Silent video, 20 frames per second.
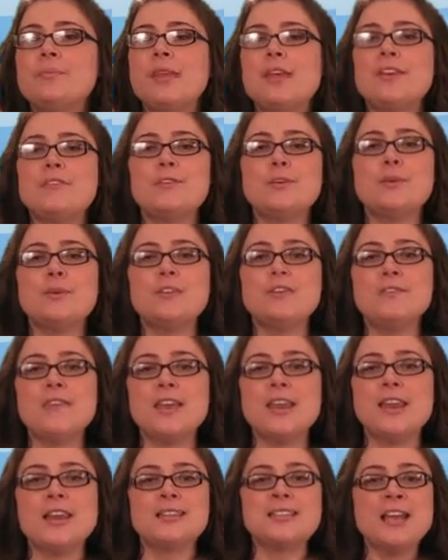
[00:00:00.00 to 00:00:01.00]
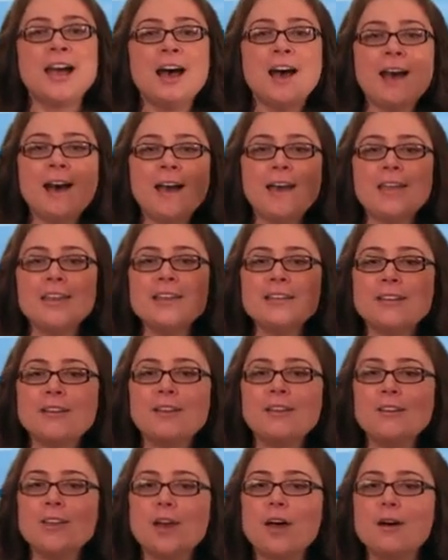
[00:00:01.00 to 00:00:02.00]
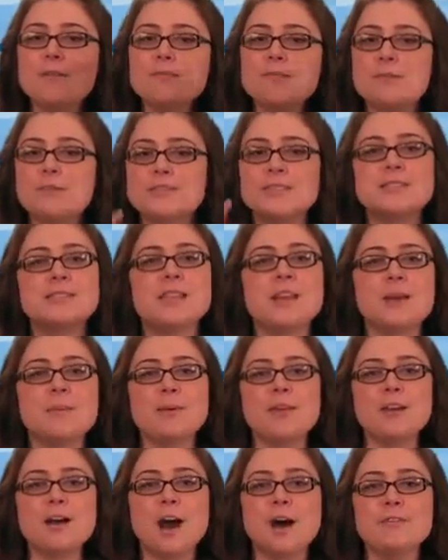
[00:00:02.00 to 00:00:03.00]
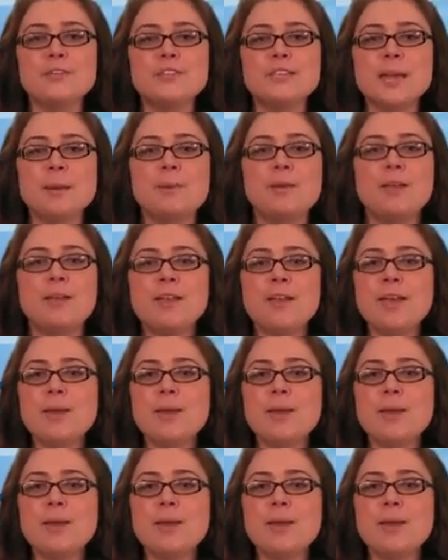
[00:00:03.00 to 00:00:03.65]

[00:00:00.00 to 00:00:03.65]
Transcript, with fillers: If you invented a tiny little gnome that would sit on my coffee table